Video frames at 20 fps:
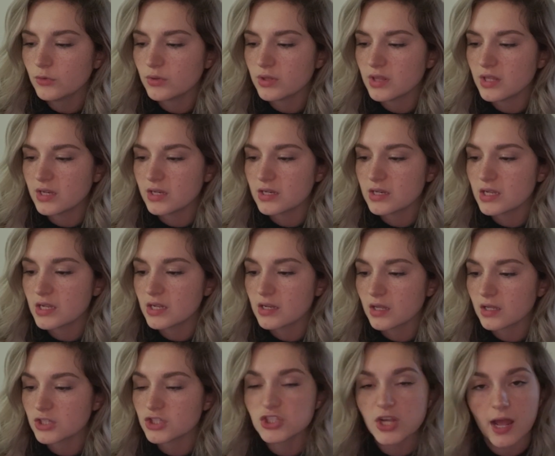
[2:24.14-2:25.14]
We then
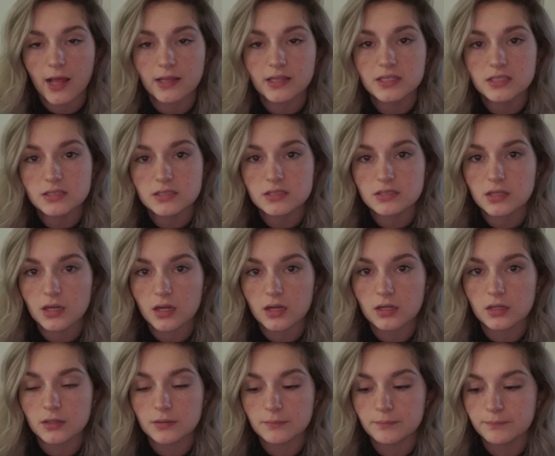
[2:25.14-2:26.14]
need a chalice.
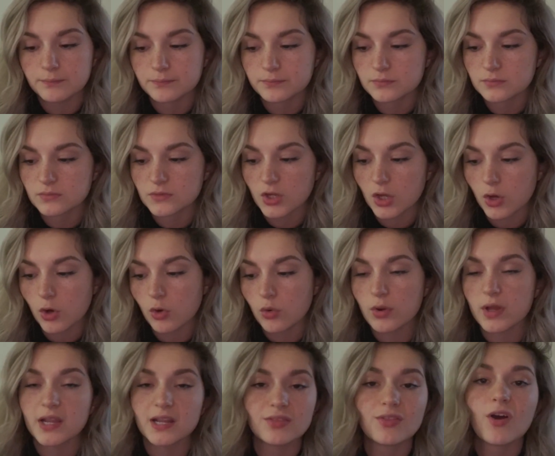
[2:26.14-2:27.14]
And
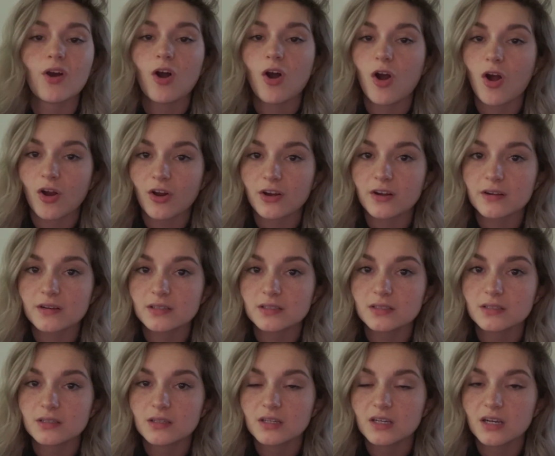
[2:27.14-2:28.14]
in the heart
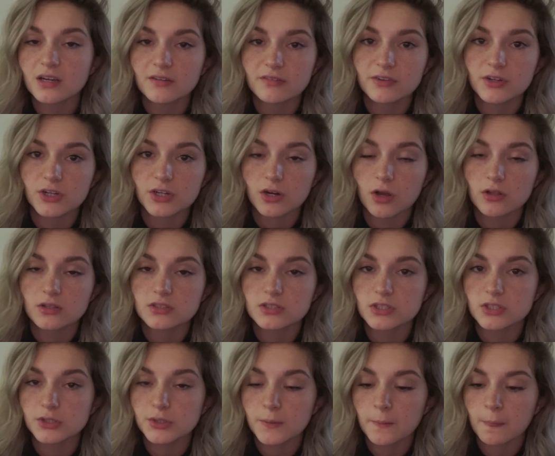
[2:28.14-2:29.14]
of your
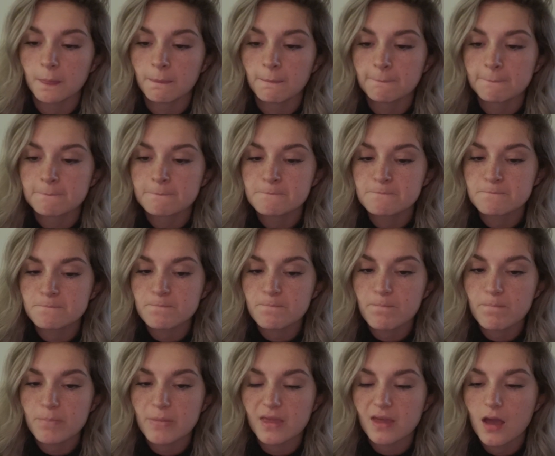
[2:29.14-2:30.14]
altar,
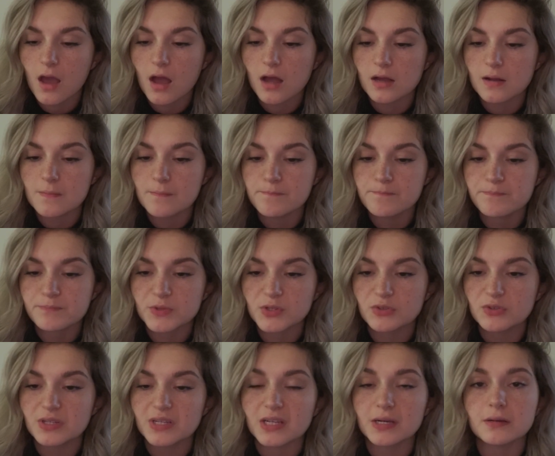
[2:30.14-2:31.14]
you
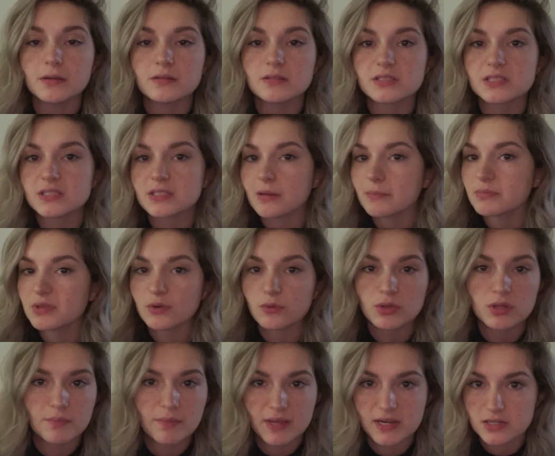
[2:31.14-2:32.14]
need something
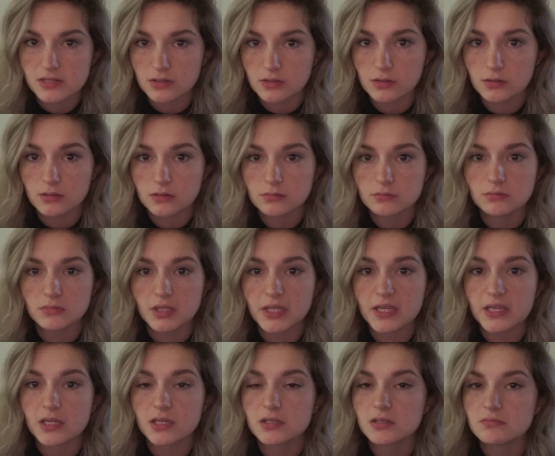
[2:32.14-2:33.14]
with a pentacle,
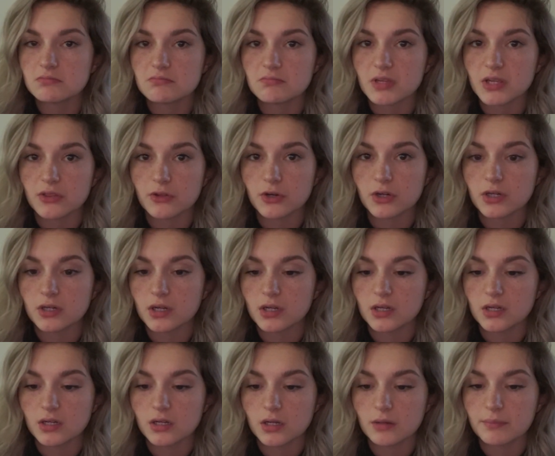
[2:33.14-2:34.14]
like either
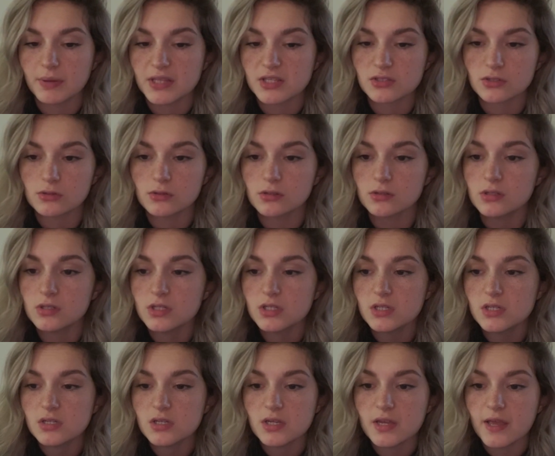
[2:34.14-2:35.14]
a pentacle
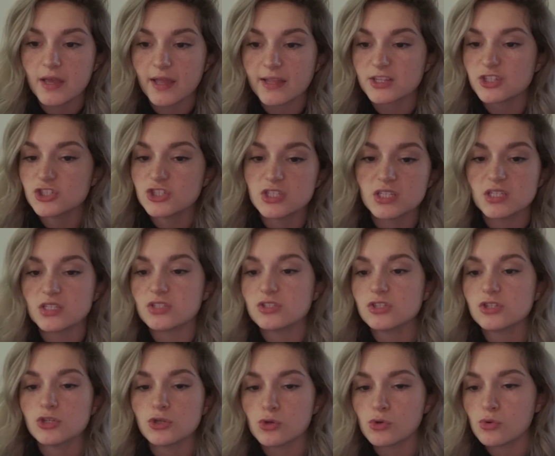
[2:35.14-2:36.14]
etched
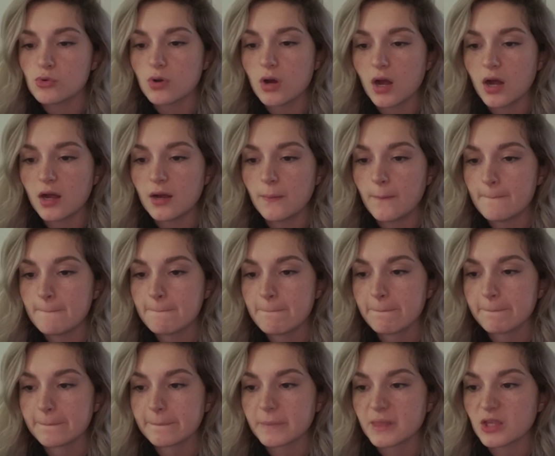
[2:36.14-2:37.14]
into,
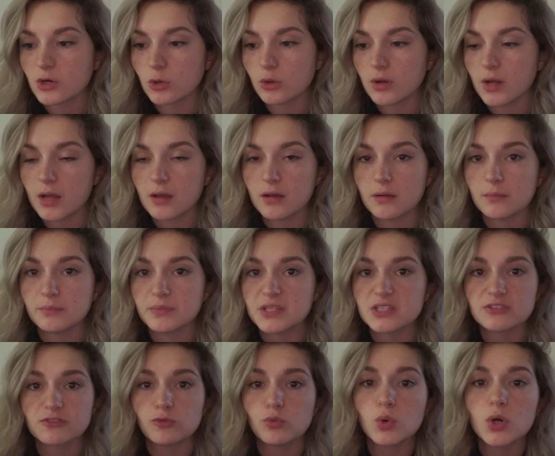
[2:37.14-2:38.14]
a
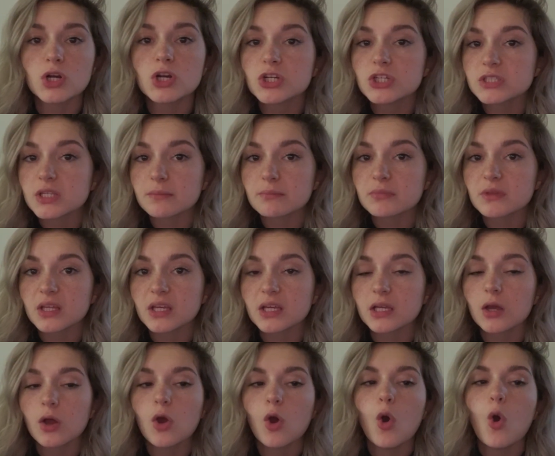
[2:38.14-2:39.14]
piece of wood or
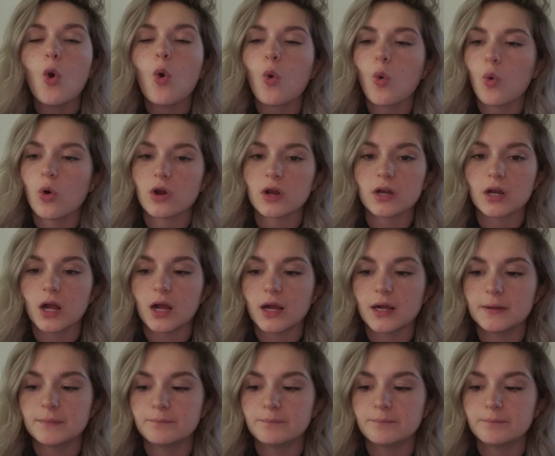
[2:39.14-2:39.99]
something, or